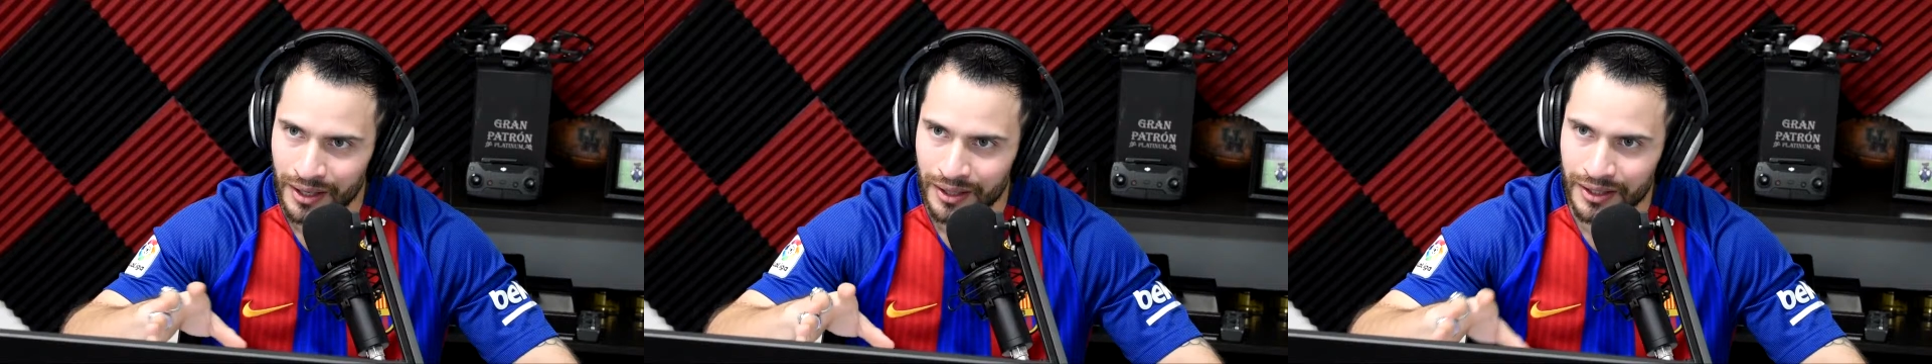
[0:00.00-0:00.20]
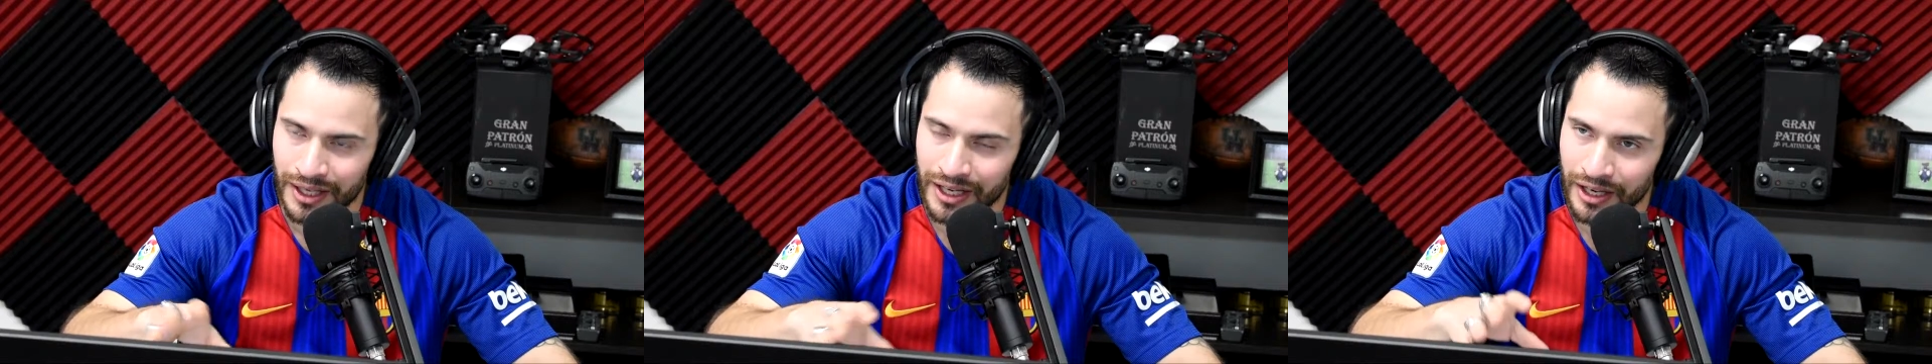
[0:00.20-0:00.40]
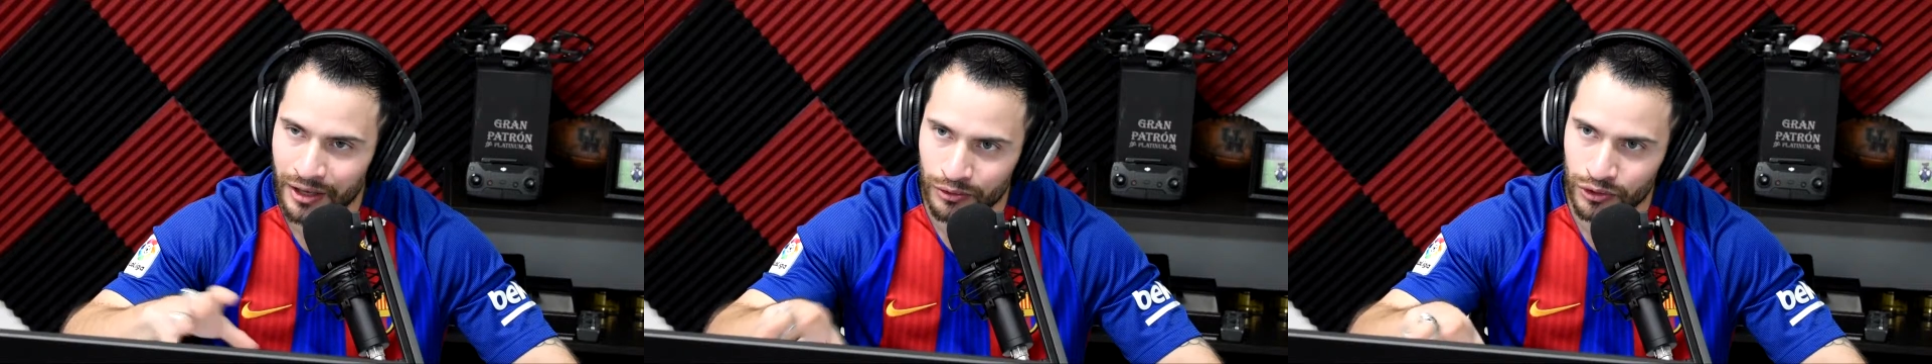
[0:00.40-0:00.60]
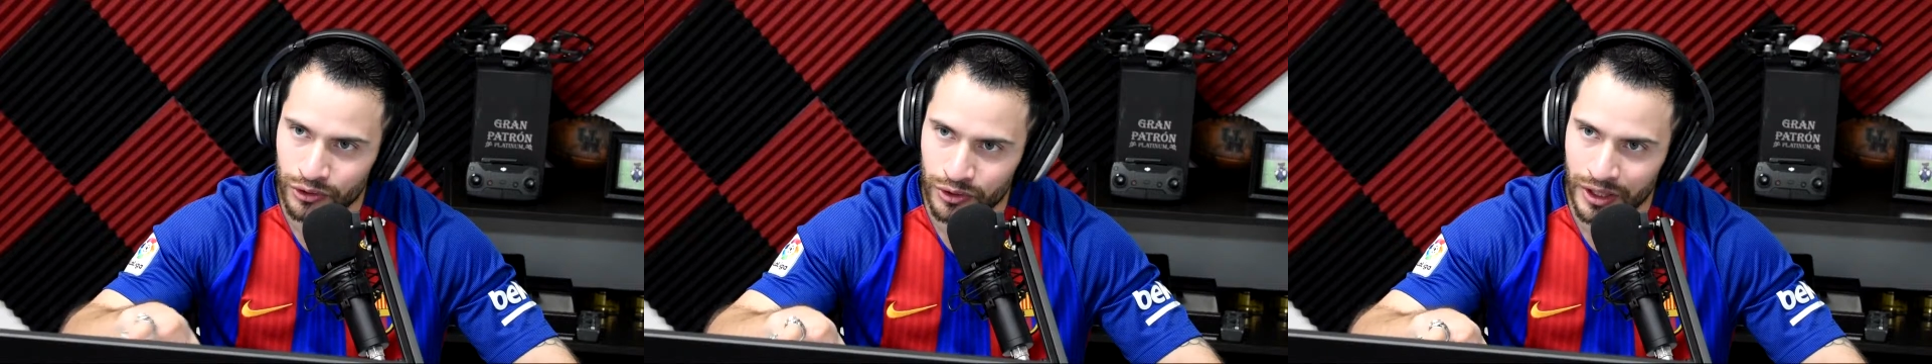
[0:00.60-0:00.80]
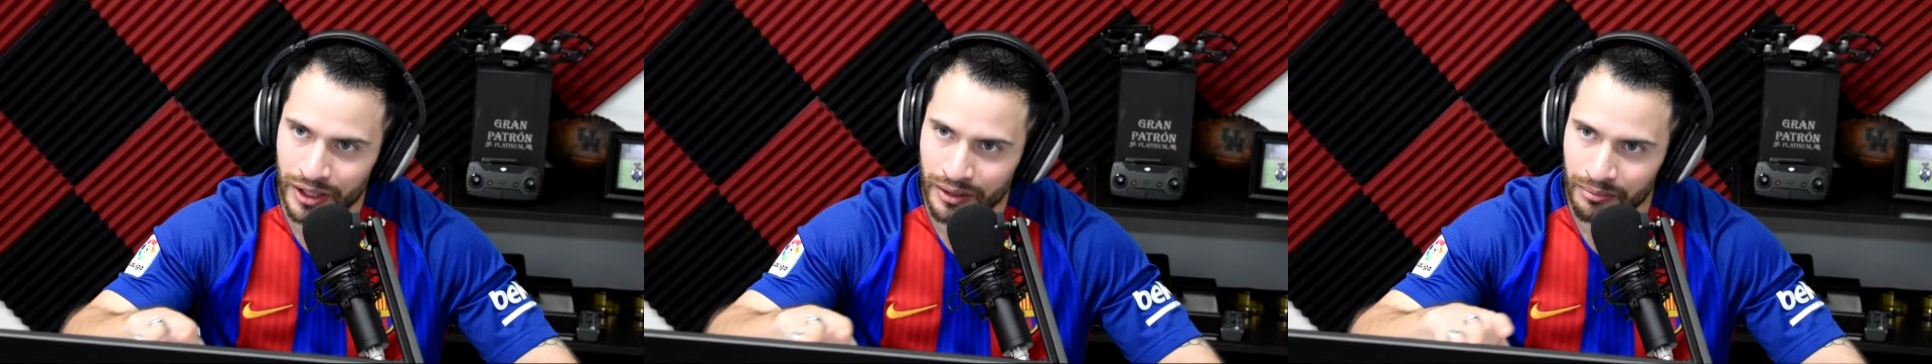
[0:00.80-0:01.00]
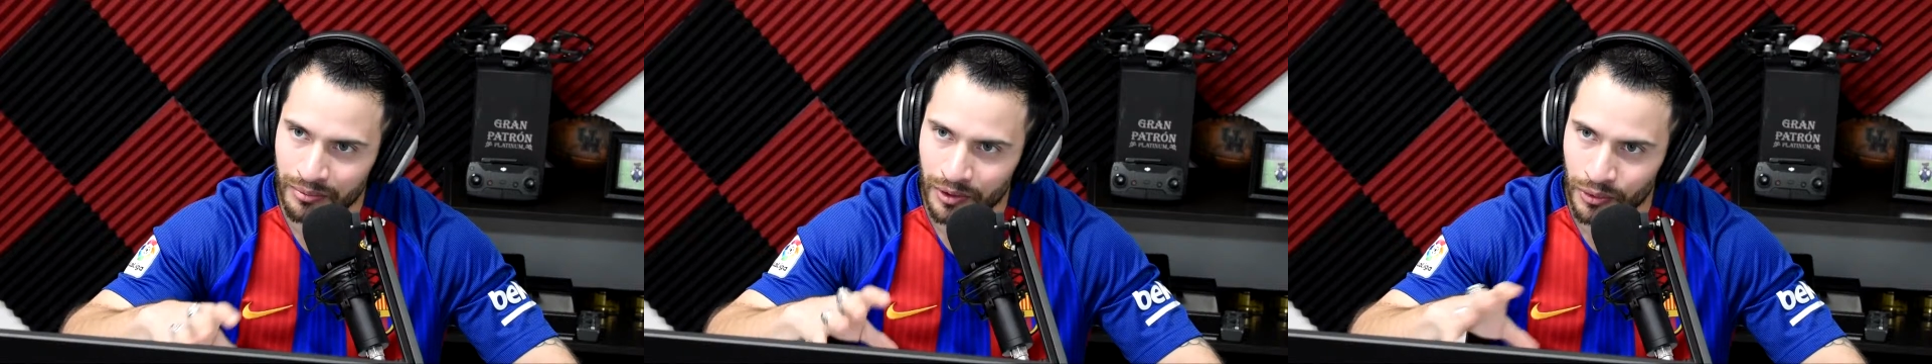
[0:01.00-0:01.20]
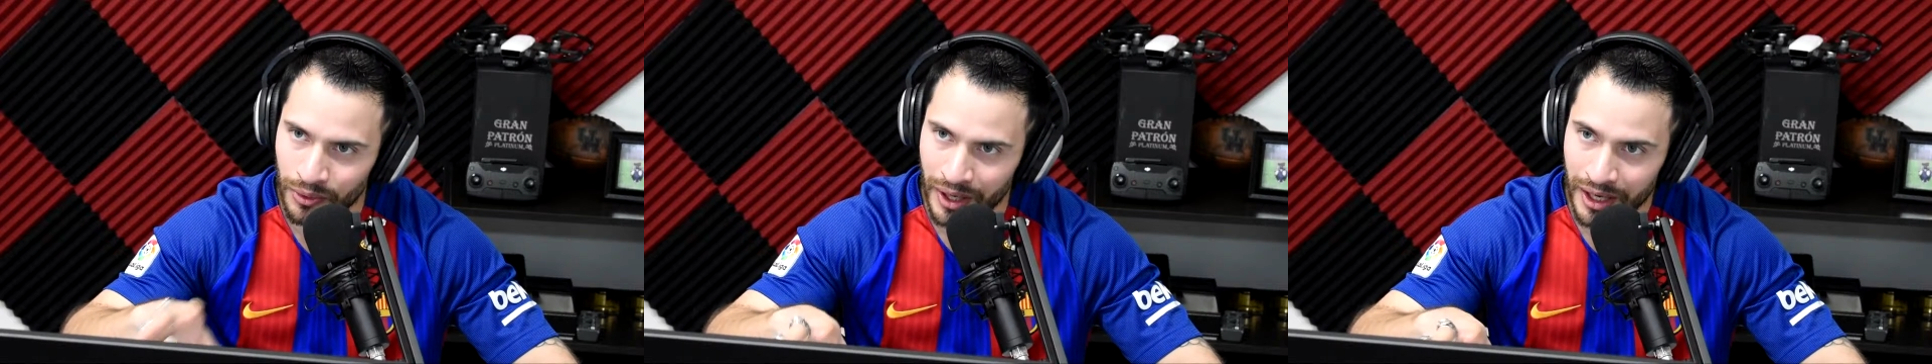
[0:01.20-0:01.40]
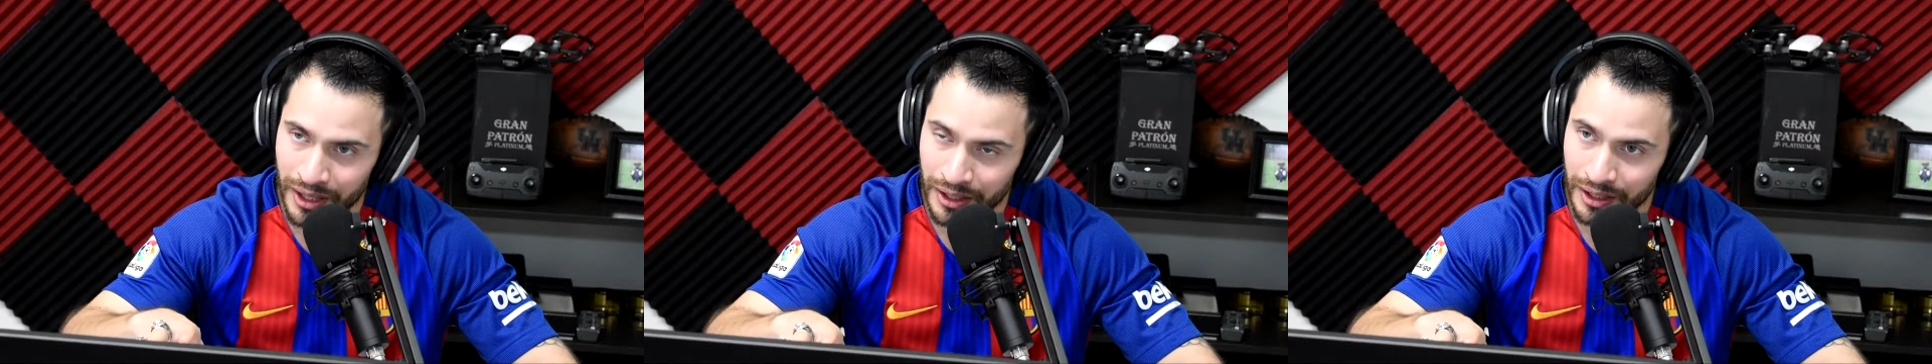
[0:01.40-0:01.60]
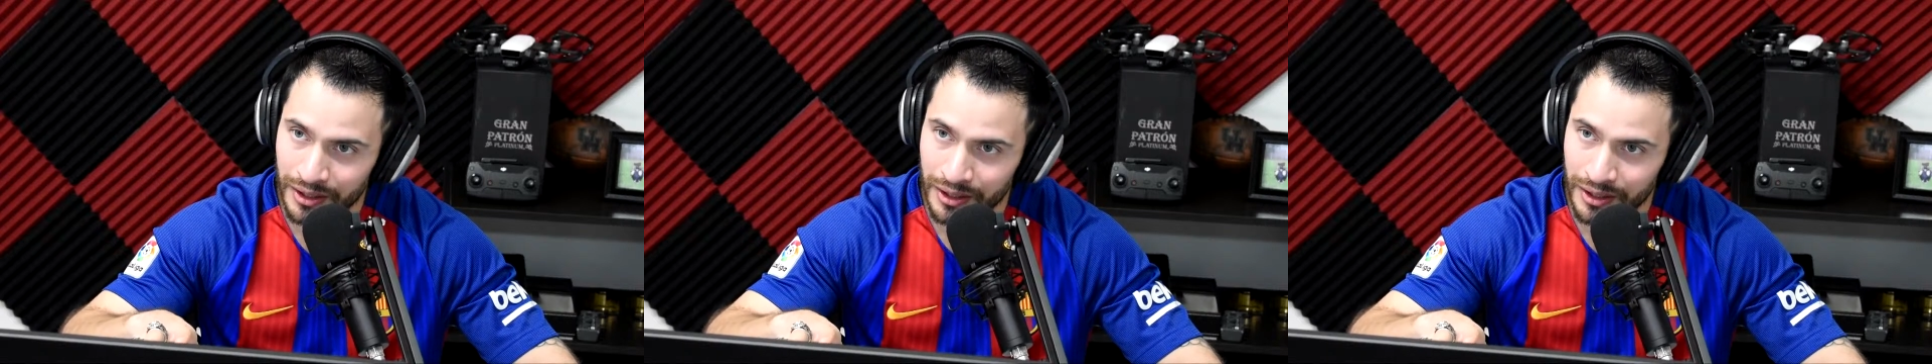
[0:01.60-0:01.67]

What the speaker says: They can create